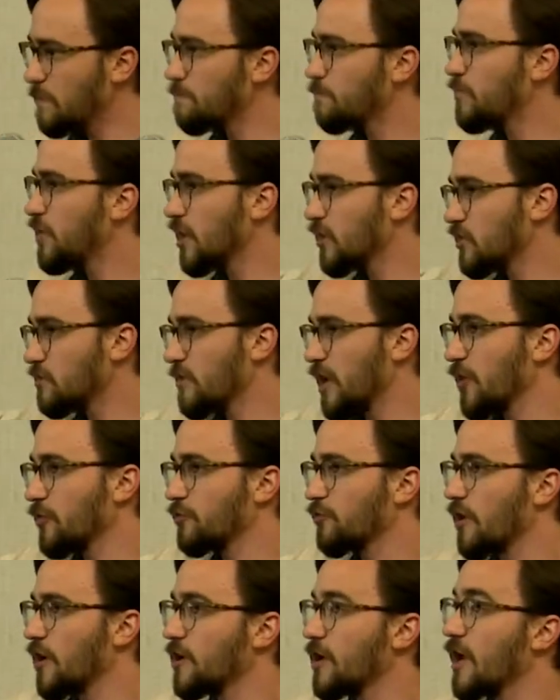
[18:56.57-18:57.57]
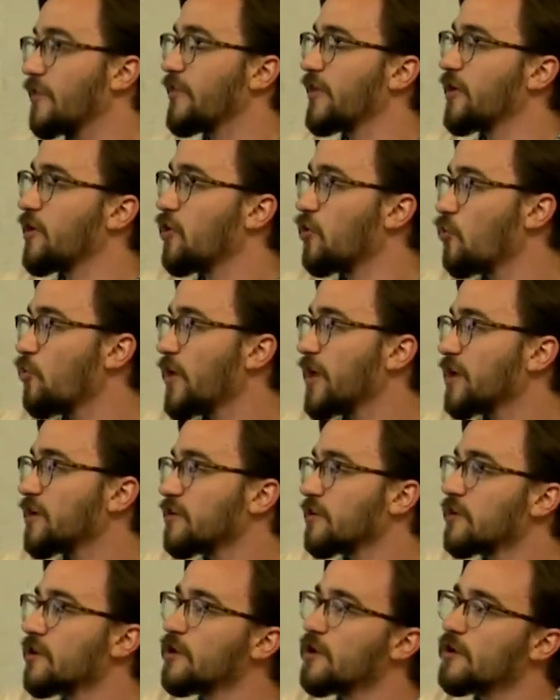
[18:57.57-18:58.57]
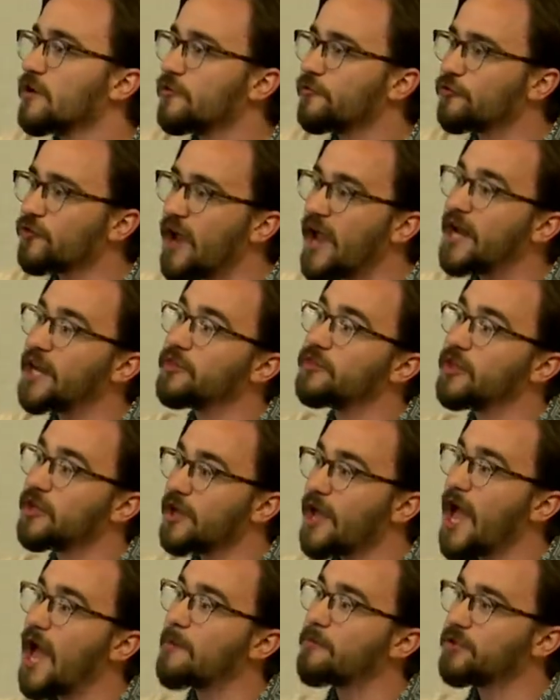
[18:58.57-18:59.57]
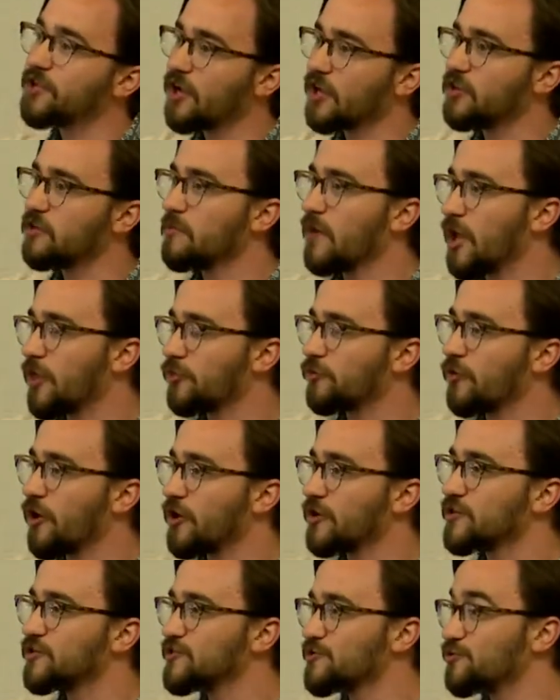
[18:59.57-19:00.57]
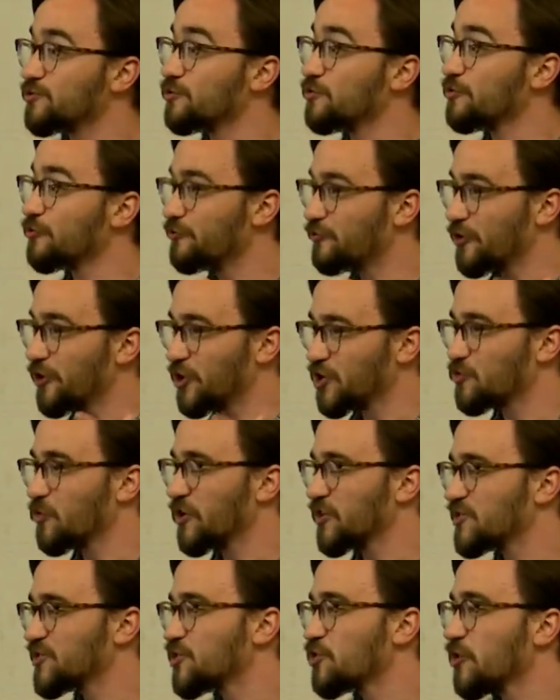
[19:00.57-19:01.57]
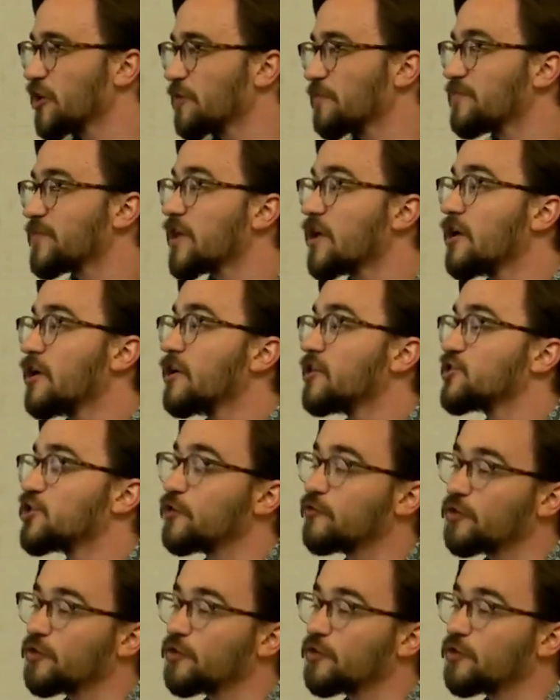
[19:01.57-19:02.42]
ping the main thread, and then it'll wait for anything happening on the main thread to finish what it's doing. So if